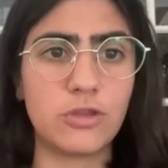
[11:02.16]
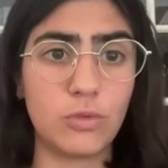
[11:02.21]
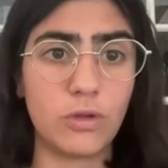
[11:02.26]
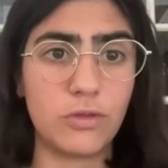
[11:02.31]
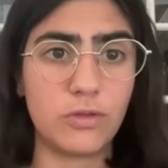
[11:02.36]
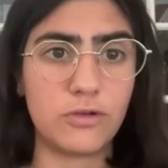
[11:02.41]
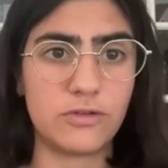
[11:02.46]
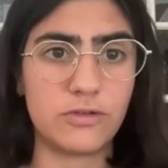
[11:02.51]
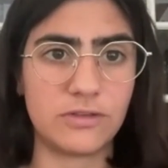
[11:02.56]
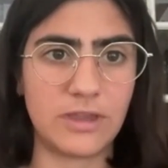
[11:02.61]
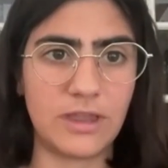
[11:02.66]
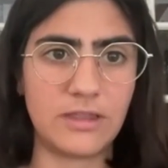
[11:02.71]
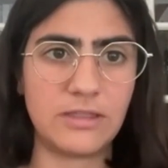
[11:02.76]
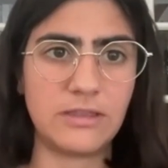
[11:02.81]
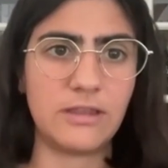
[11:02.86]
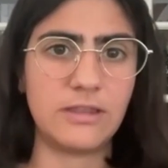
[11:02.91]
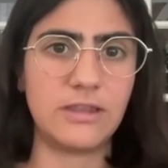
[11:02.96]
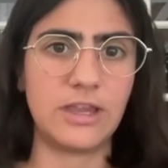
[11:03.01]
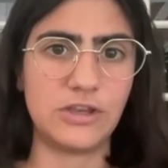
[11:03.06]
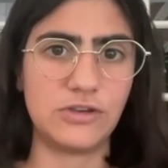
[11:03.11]
to
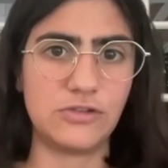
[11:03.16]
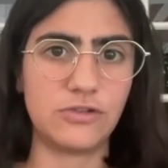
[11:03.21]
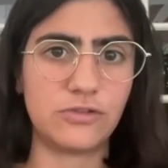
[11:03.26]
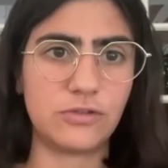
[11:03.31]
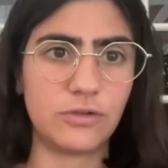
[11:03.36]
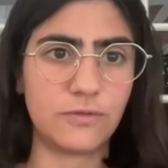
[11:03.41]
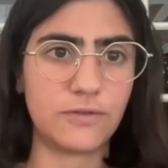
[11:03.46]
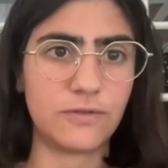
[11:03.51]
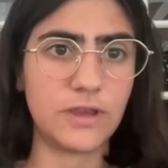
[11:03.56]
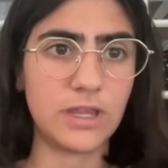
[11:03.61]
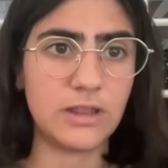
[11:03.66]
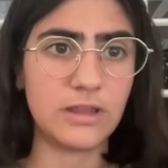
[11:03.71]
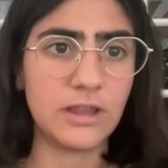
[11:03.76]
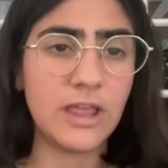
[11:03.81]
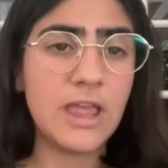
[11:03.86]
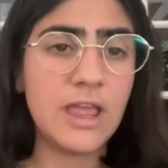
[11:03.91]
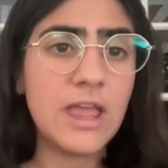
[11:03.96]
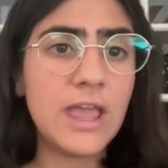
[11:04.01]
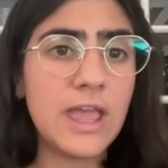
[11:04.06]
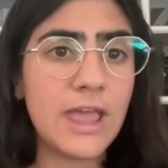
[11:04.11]
understand the dangers of
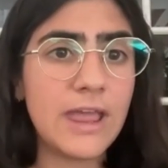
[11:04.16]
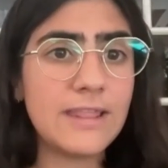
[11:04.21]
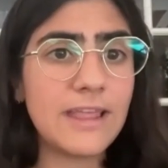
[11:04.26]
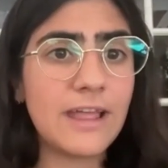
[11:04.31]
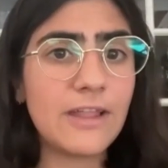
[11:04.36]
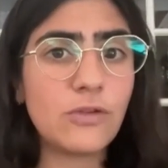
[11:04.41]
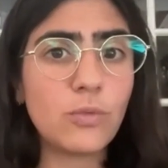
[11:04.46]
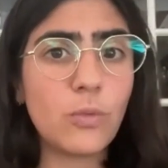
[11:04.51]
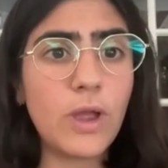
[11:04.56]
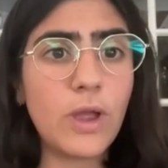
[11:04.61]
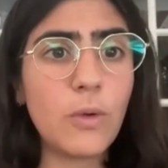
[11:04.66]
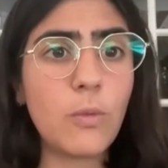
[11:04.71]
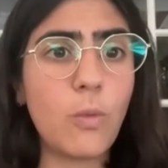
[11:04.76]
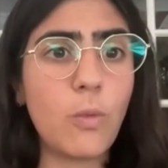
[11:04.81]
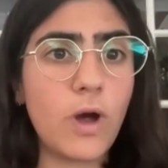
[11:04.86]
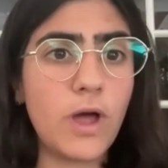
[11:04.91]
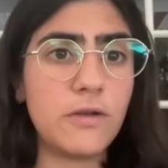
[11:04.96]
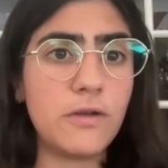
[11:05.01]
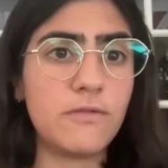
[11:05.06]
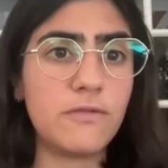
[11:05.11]
heat. And that's why
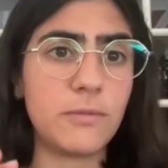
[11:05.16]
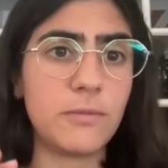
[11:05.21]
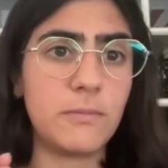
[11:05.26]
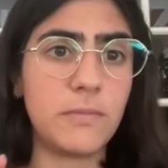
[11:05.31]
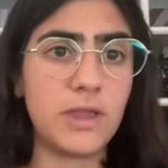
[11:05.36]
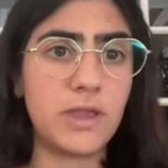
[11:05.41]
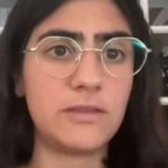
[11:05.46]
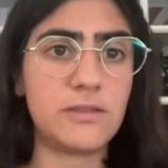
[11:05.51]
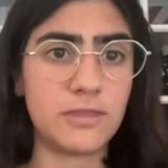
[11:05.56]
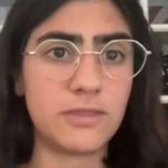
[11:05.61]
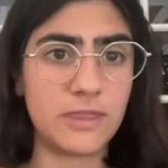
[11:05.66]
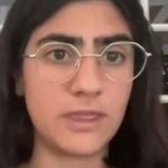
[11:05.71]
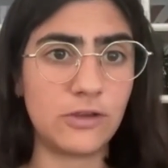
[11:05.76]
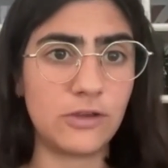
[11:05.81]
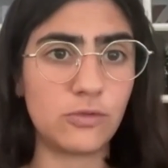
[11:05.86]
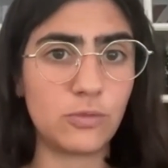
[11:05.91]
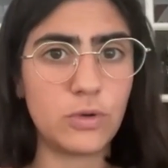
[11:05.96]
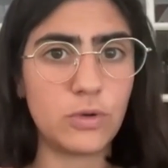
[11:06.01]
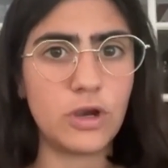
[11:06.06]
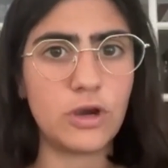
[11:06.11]
one of the main
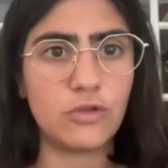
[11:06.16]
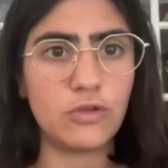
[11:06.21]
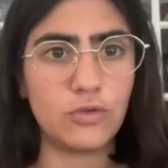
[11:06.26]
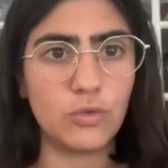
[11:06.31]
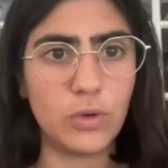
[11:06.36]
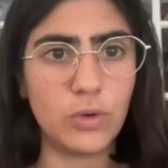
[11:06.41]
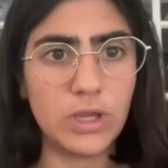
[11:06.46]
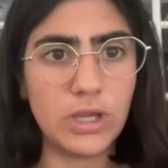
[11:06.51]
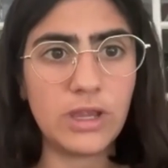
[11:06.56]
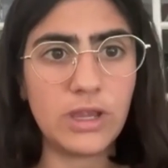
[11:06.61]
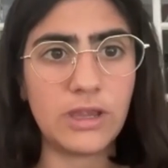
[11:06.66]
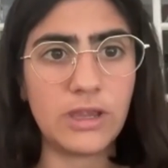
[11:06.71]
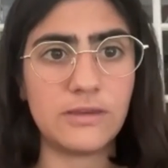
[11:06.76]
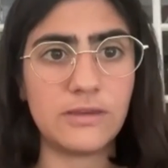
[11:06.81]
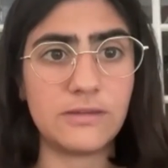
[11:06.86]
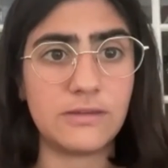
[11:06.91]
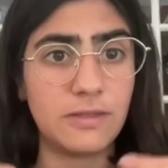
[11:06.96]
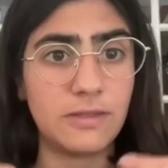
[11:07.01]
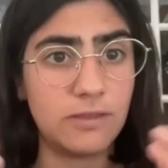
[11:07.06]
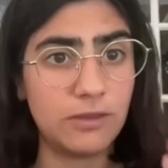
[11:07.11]
things we are doing
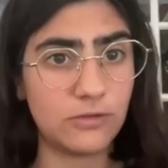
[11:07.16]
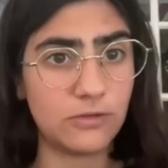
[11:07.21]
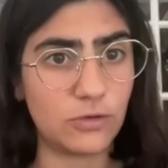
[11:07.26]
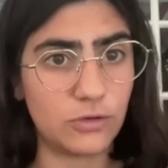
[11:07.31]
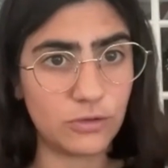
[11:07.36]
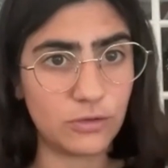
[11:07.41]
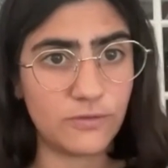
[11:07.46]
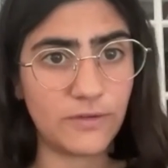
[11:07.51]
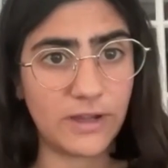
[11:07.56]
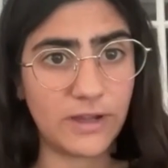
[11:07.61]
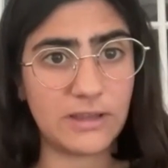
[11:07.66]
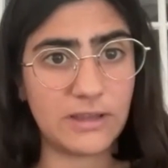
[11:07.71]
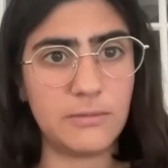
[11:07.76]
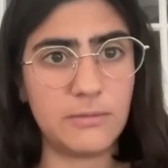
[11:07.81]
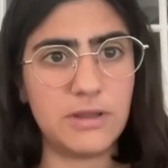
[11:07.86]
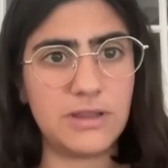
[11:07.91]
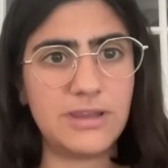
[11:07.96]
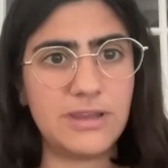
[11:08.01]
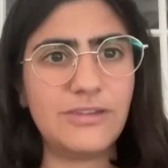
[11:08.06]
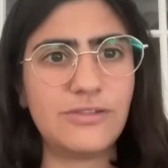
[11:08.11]
is these sort of
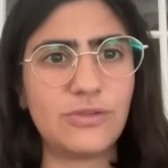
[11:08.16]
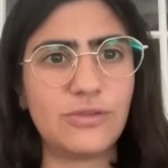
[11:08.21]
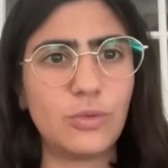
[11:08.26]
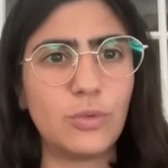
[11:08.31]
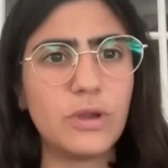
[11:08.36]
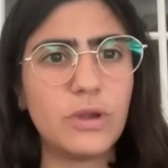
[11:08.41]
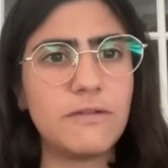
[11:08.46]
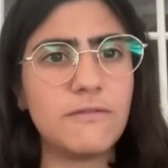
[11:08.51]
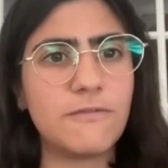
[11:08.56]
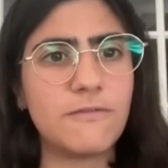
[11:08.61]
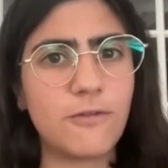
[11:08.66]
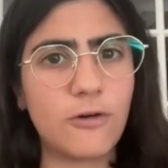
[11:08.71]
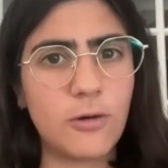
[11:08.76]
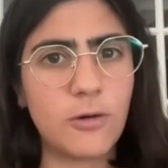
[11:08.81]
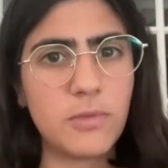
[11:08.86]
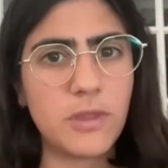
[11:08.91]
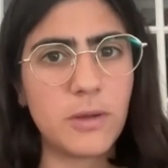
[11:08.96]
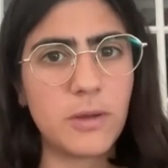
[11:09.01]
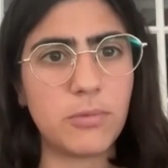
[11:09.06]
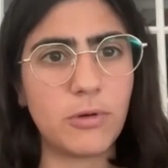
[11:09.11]
activities to
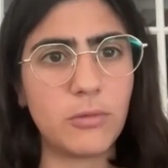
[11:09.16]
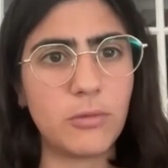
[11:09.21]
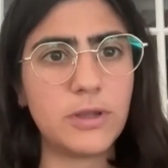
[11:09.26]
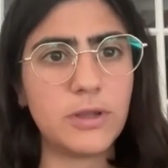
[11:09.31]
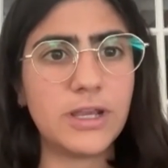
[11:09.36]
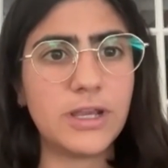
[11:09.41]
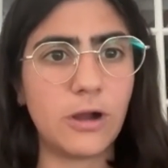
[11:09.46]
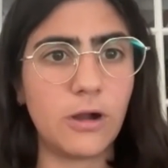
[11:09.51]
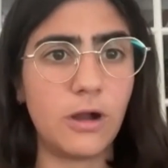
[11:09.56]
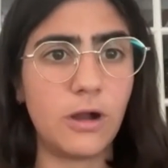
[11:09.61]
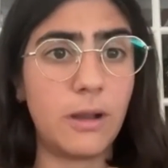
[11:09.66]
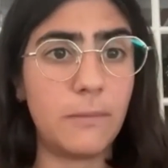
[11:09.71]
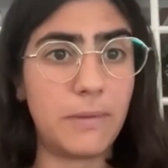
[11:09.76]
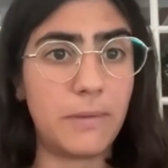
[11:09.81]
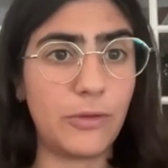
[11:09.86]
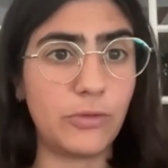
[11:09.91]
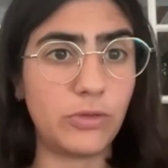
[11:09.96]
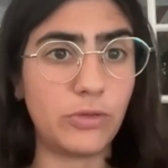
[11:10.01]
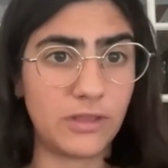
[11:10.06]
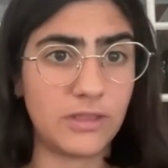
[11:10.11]
inform the public
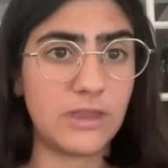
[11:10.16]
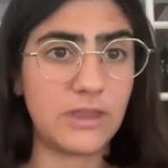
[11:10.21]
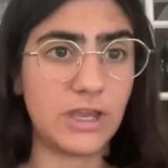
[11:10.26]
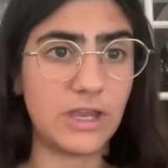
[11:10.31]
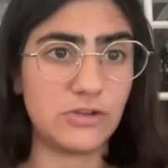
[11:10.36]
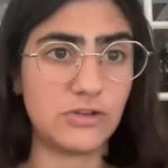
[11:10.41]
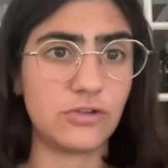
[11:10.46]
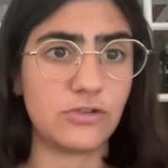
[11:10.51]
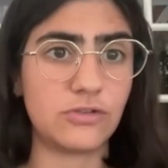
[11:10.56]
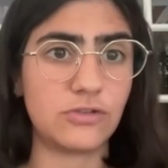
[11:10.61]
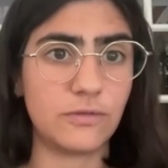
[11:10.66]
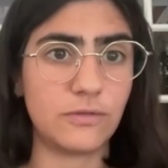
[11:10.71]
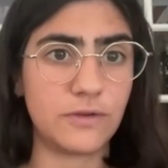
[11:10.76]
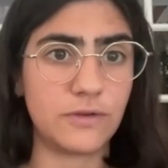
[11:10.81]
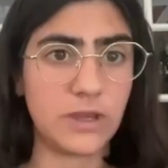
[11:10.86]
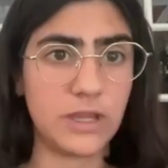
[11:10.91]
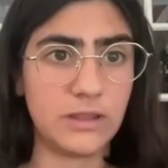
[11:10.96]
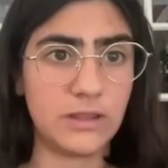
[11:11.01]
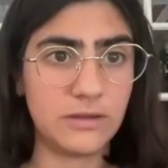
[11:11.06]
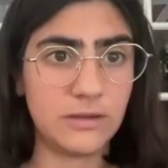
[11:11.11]
about the dangers of
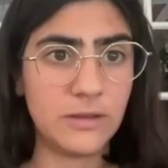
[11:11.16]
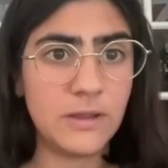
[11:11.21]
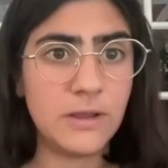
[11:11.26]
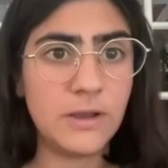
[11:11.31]
heat,